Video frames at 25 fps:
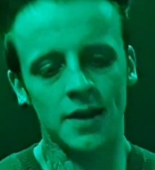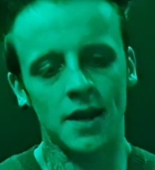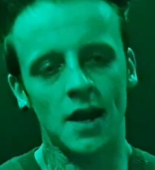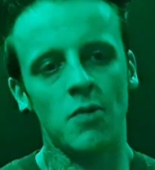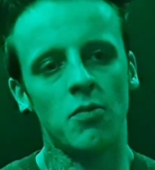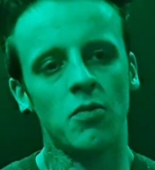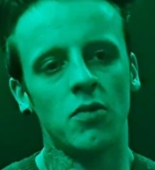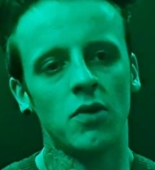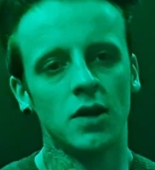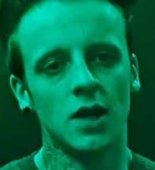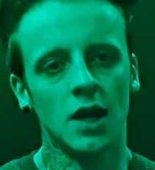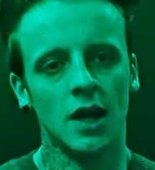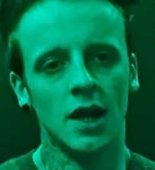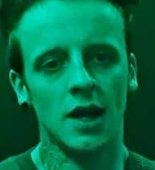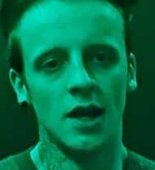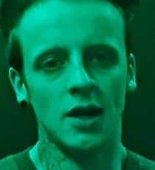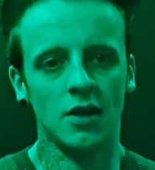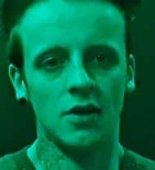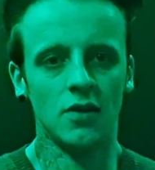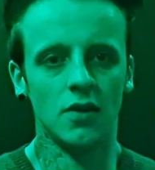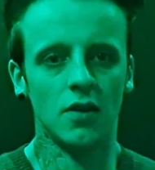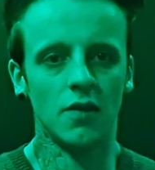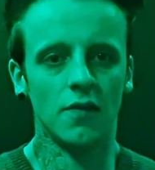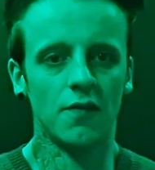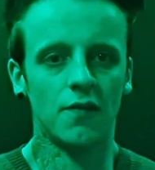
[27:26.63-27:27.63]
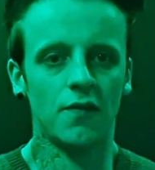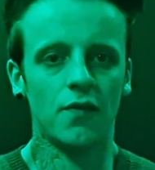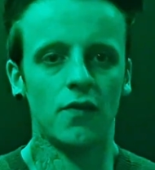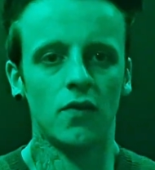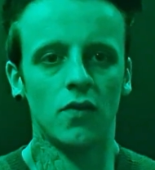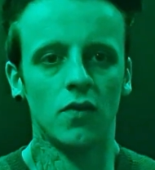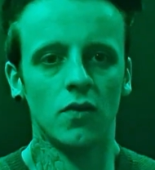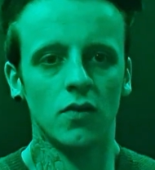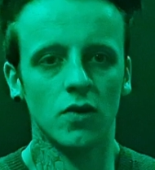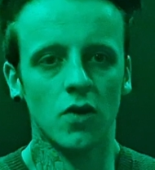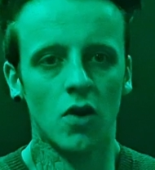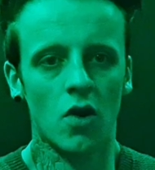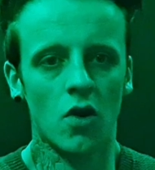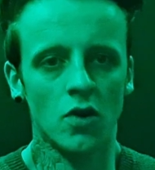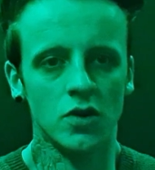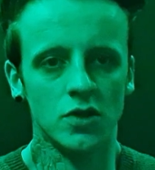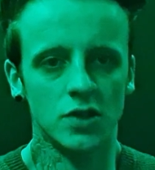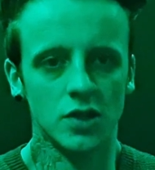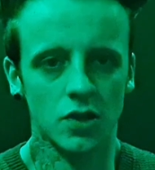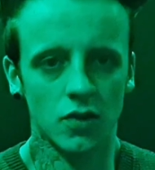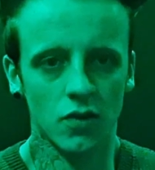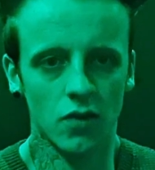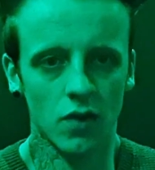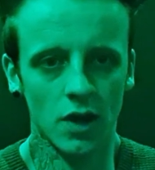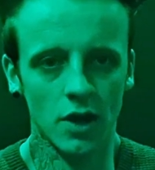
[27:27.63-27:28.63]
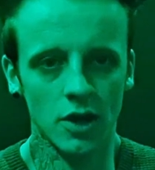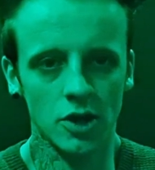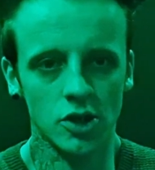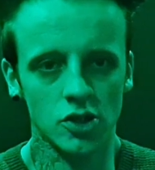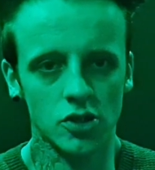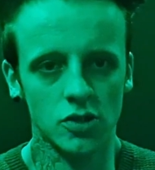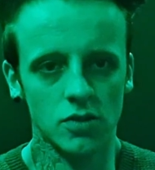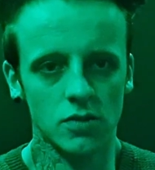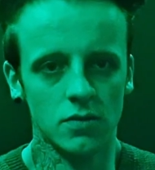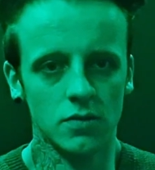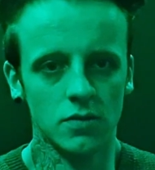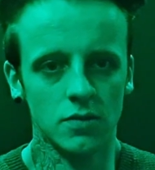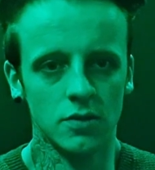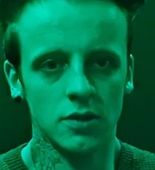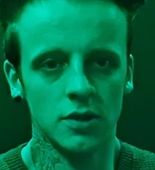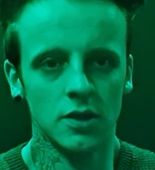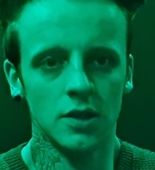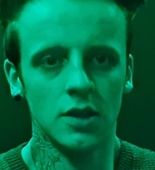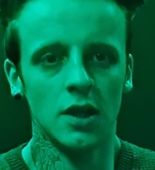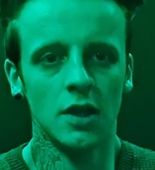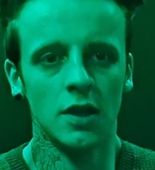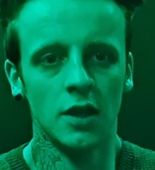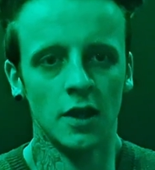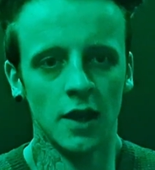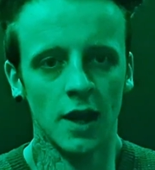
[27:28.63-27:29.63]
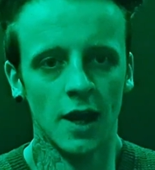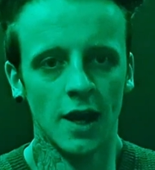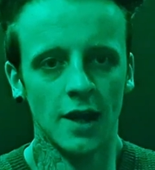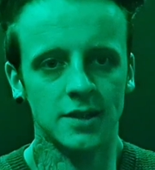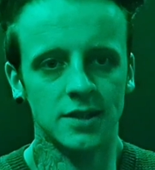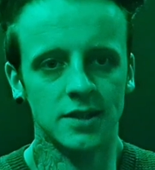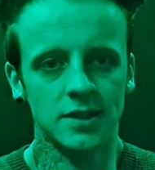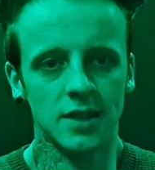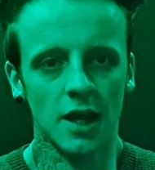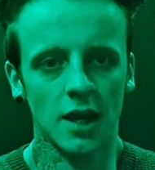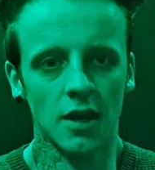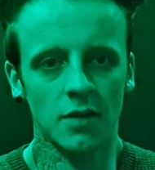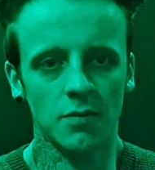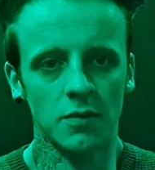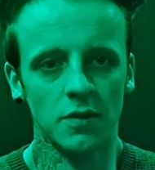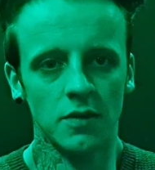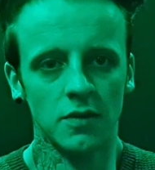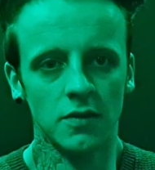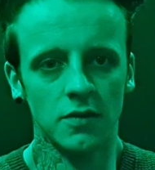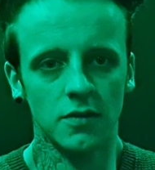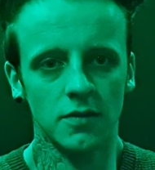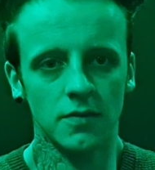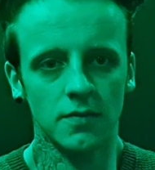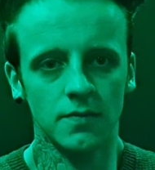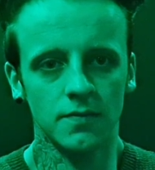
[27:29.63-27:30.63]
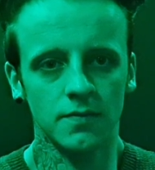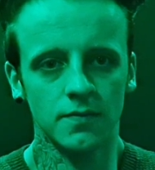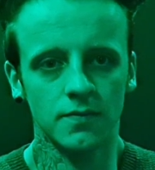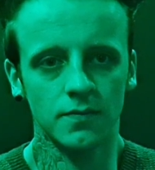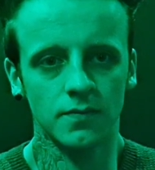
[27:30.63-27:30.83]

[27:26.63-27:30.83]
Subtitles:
and then we'll get into the full consecration in the next segment.